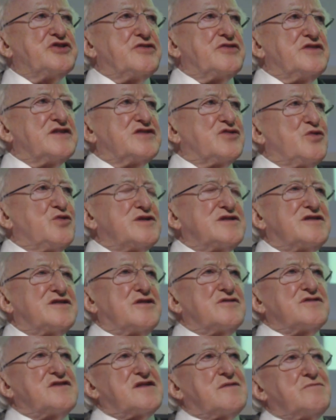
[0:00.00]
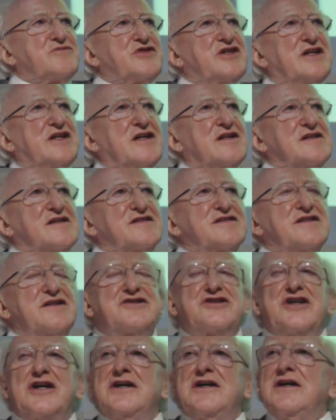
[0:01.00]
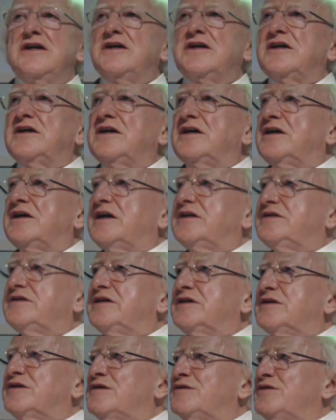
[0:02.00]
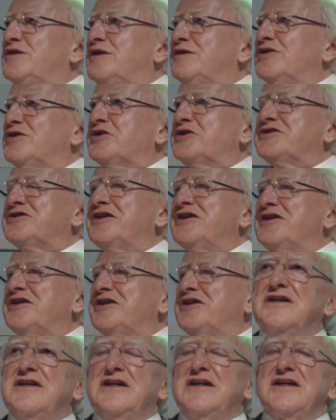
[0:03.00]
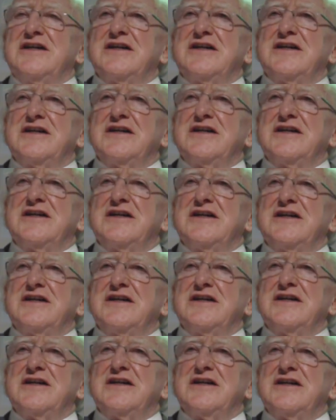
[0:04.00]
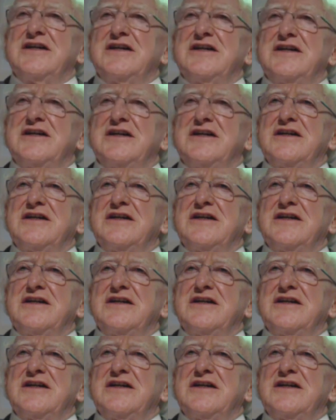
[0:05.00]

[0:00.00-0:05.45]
there is also something else that I think in another time is his connection with.